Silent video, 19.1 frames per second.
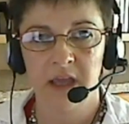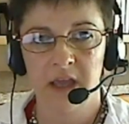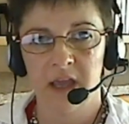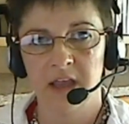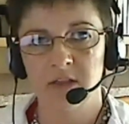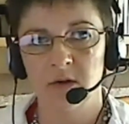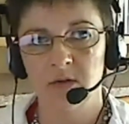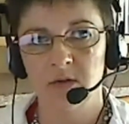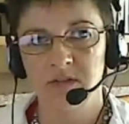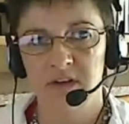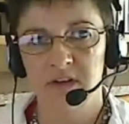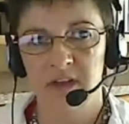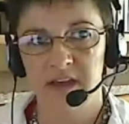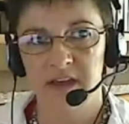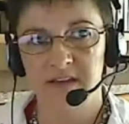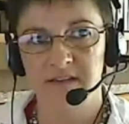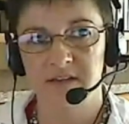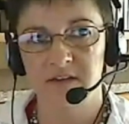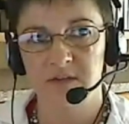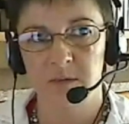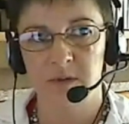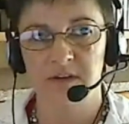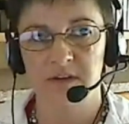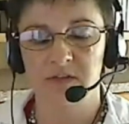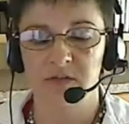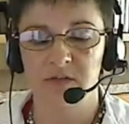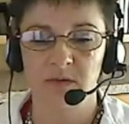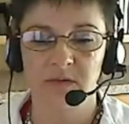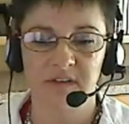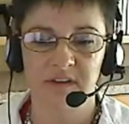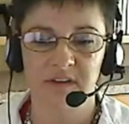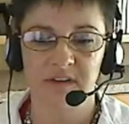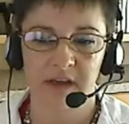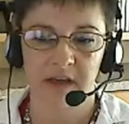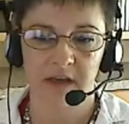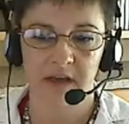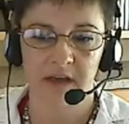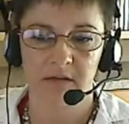and those classes, when the students
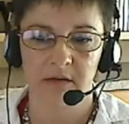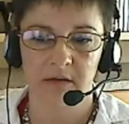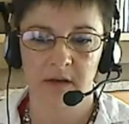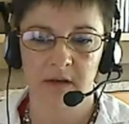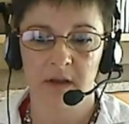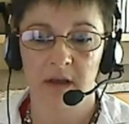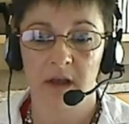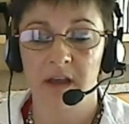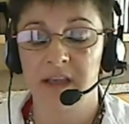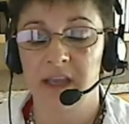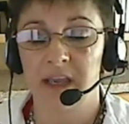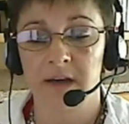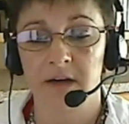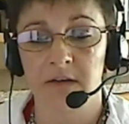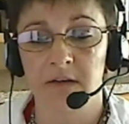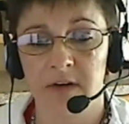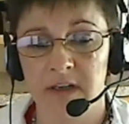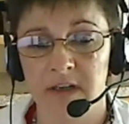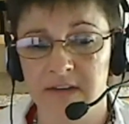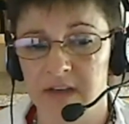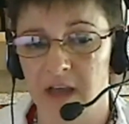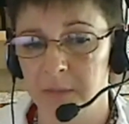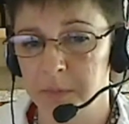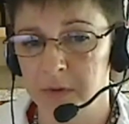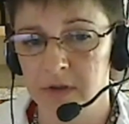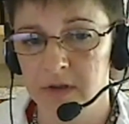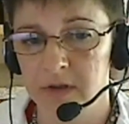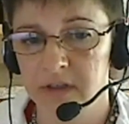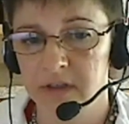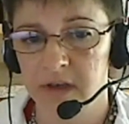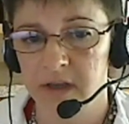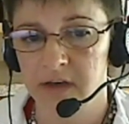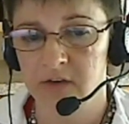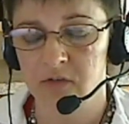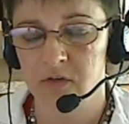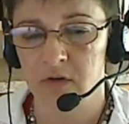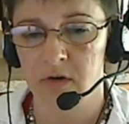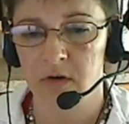attend, again, are very topical in
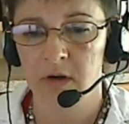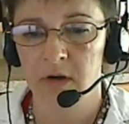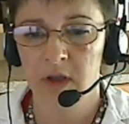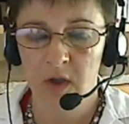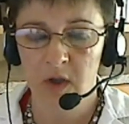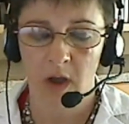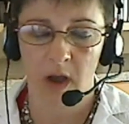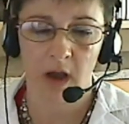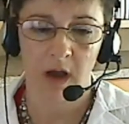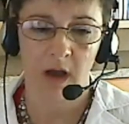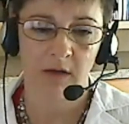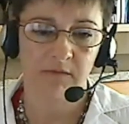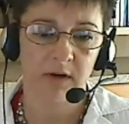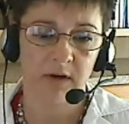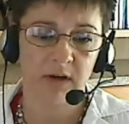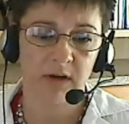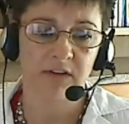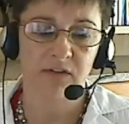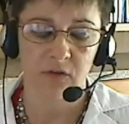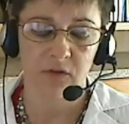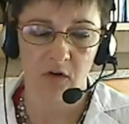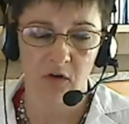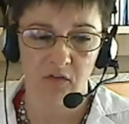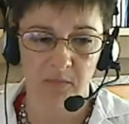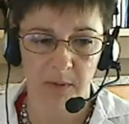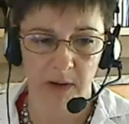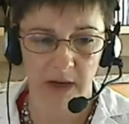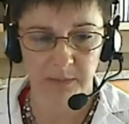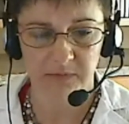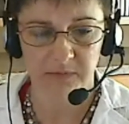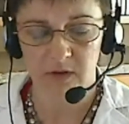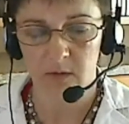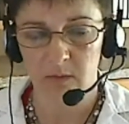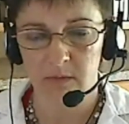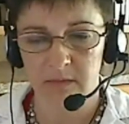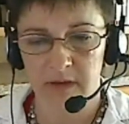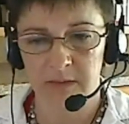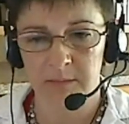nature, very stovepipe.
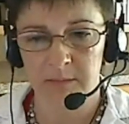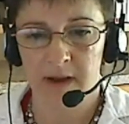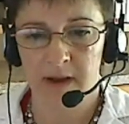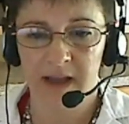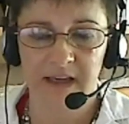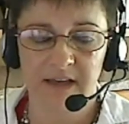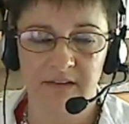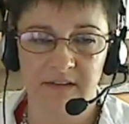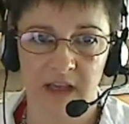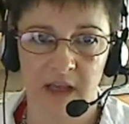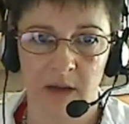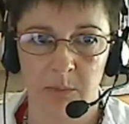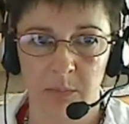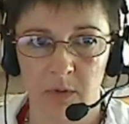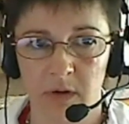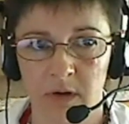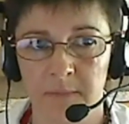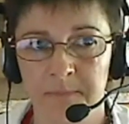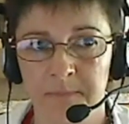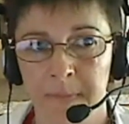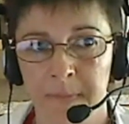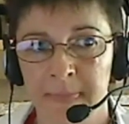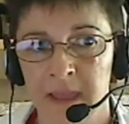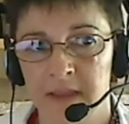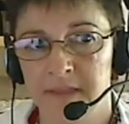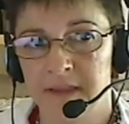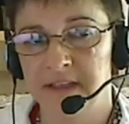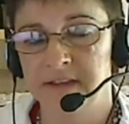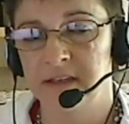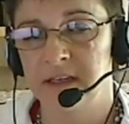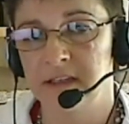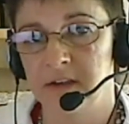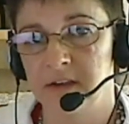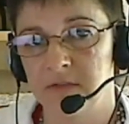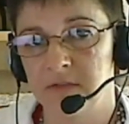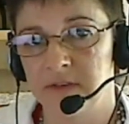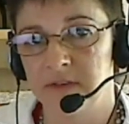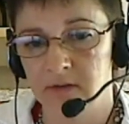So in my example, they take
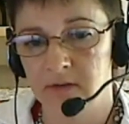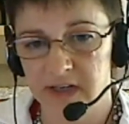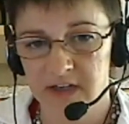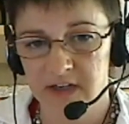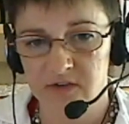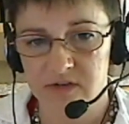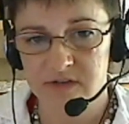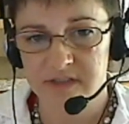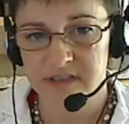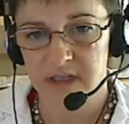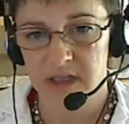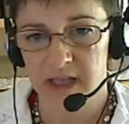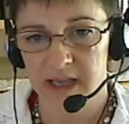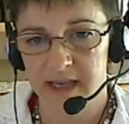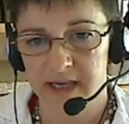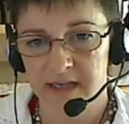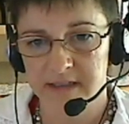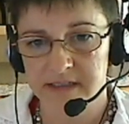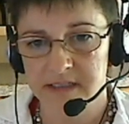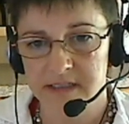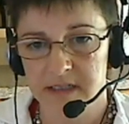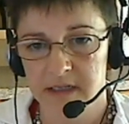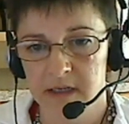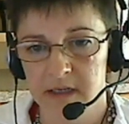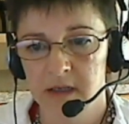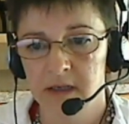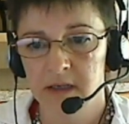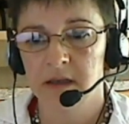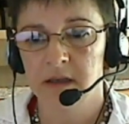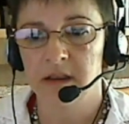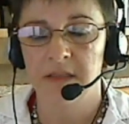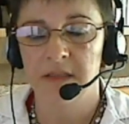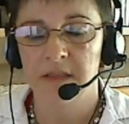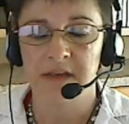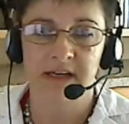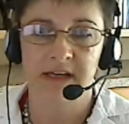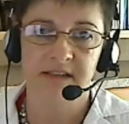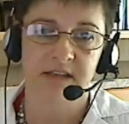their foundations class. Then
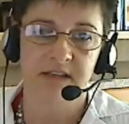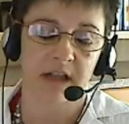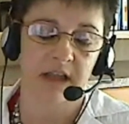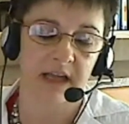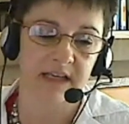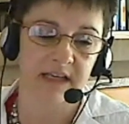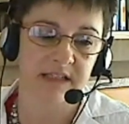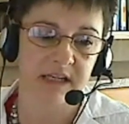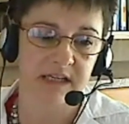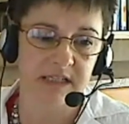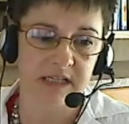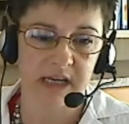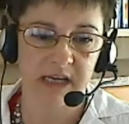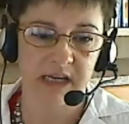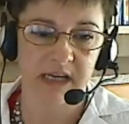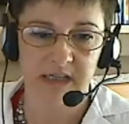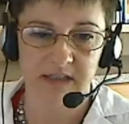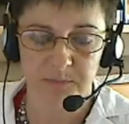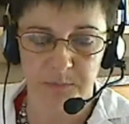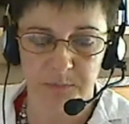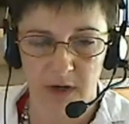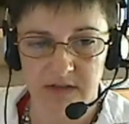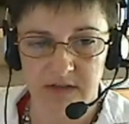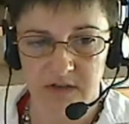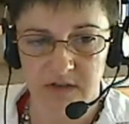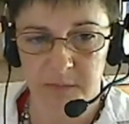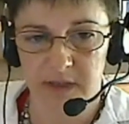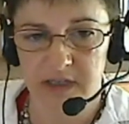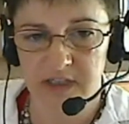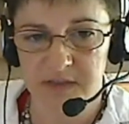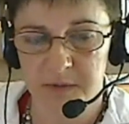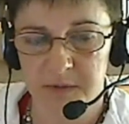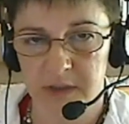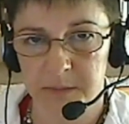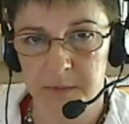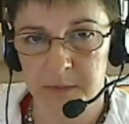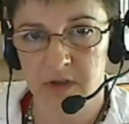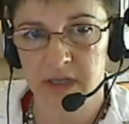the next class they take is project
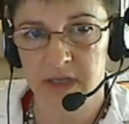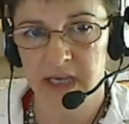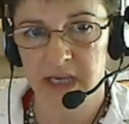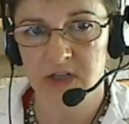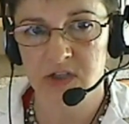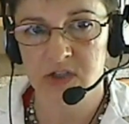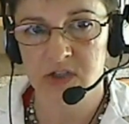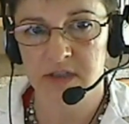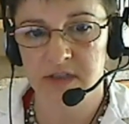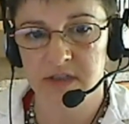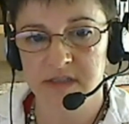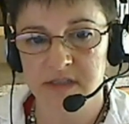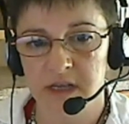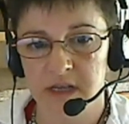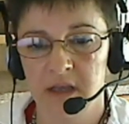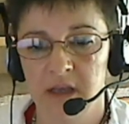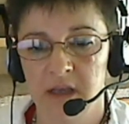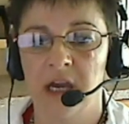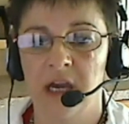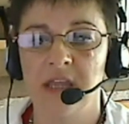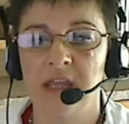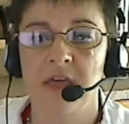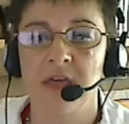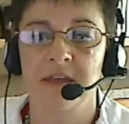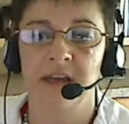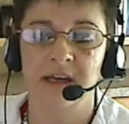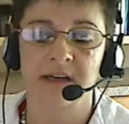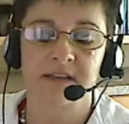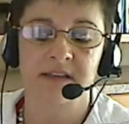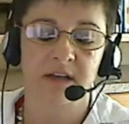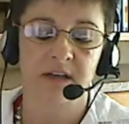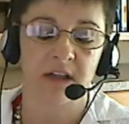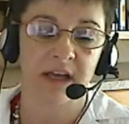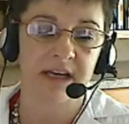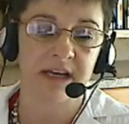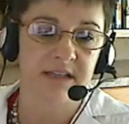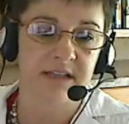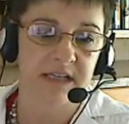management communications, and then the next
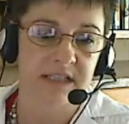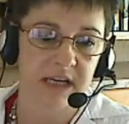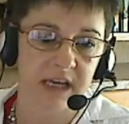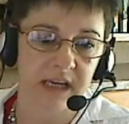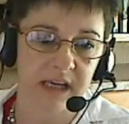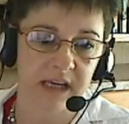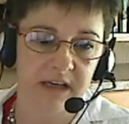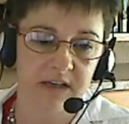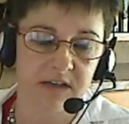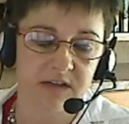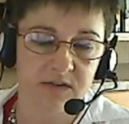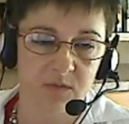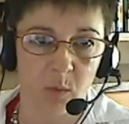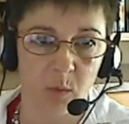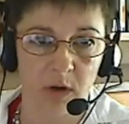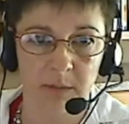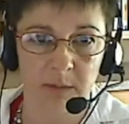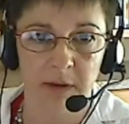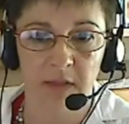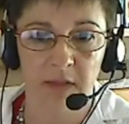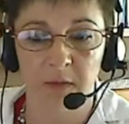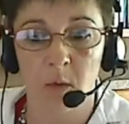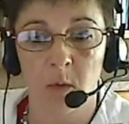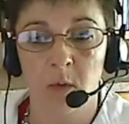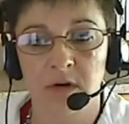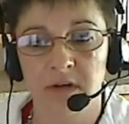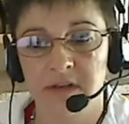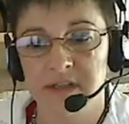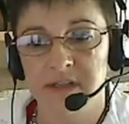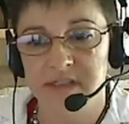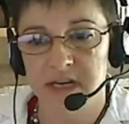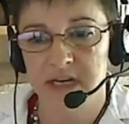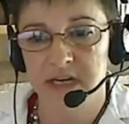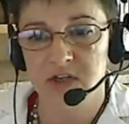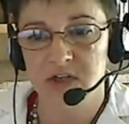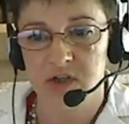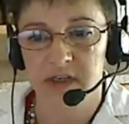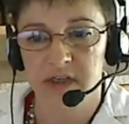class they take is one about the
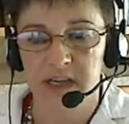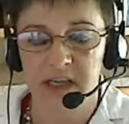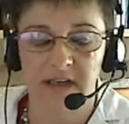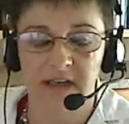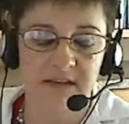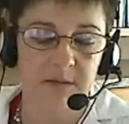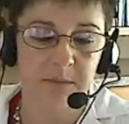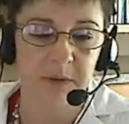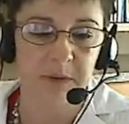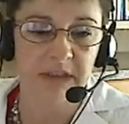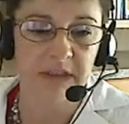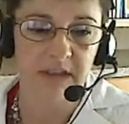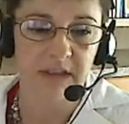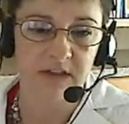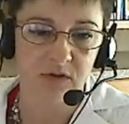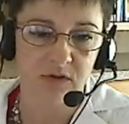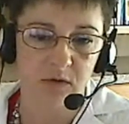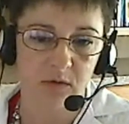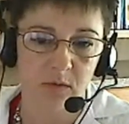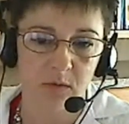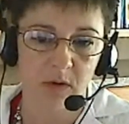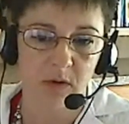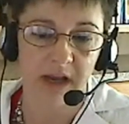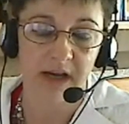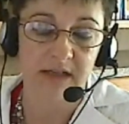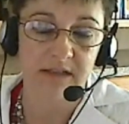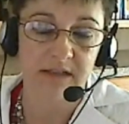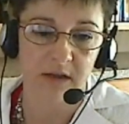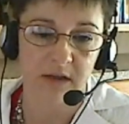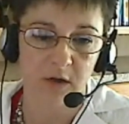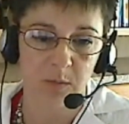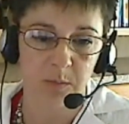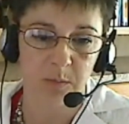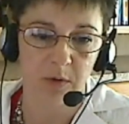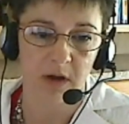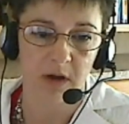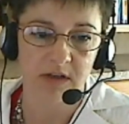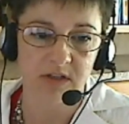organization and its ability to execute
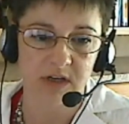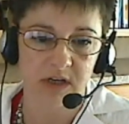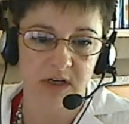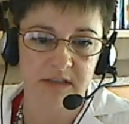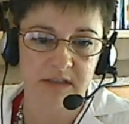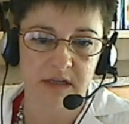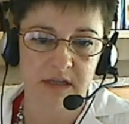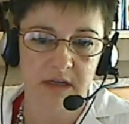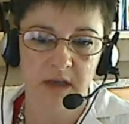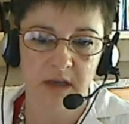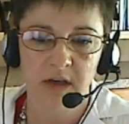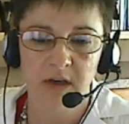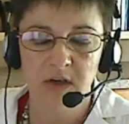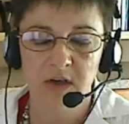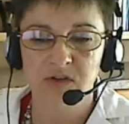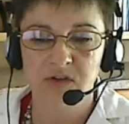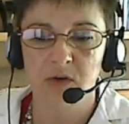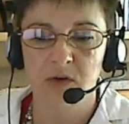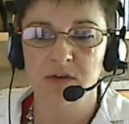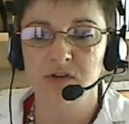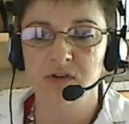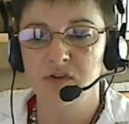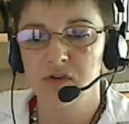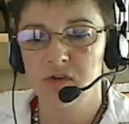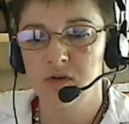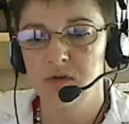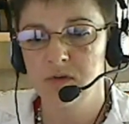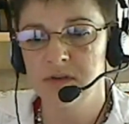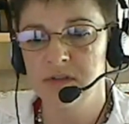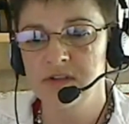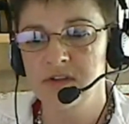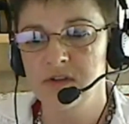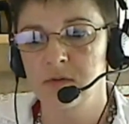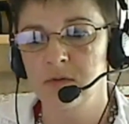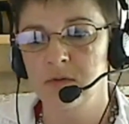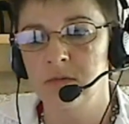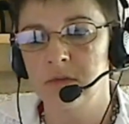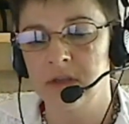projects. So the students
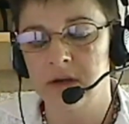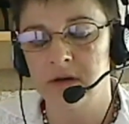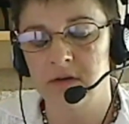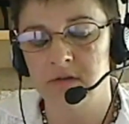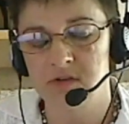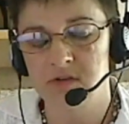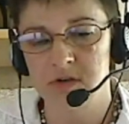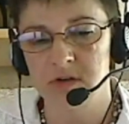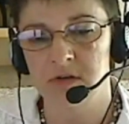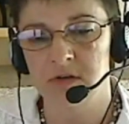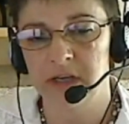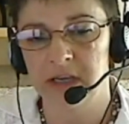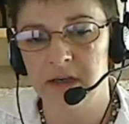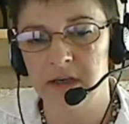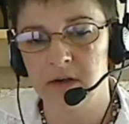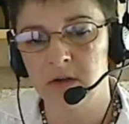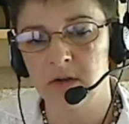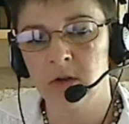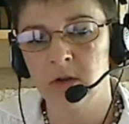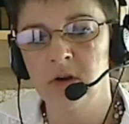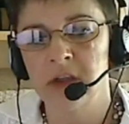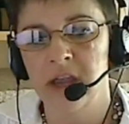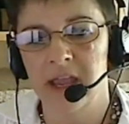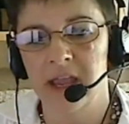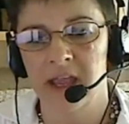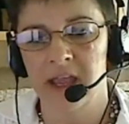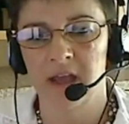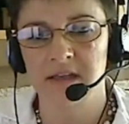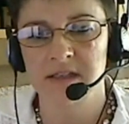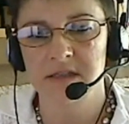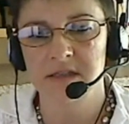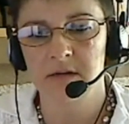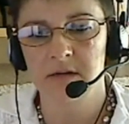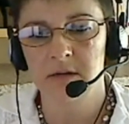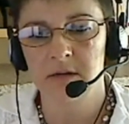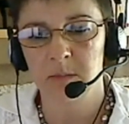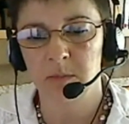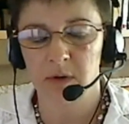through their journey look at
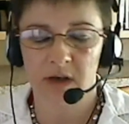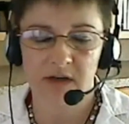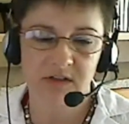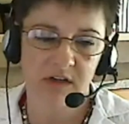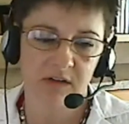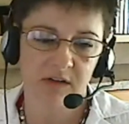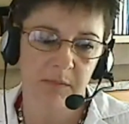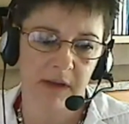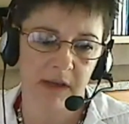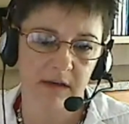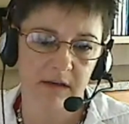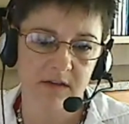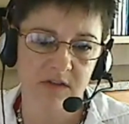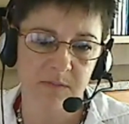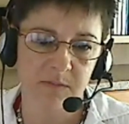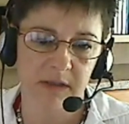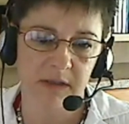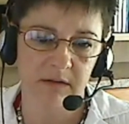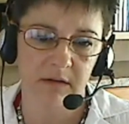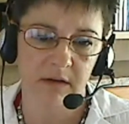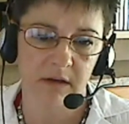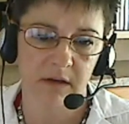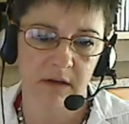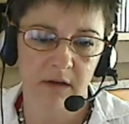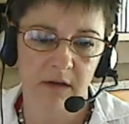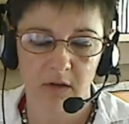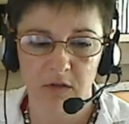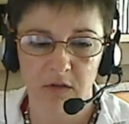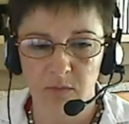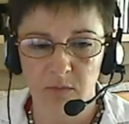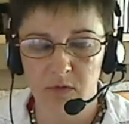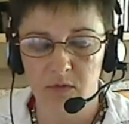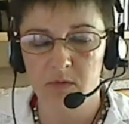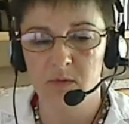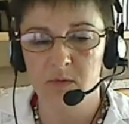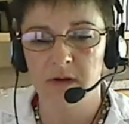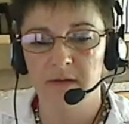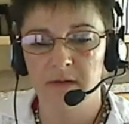project management
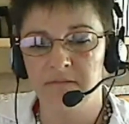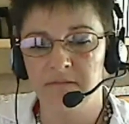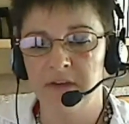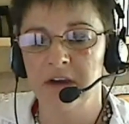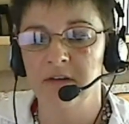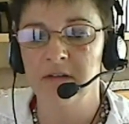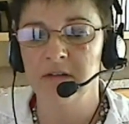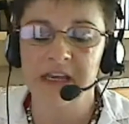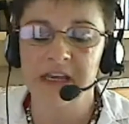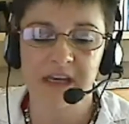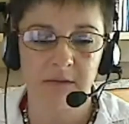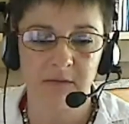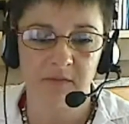through very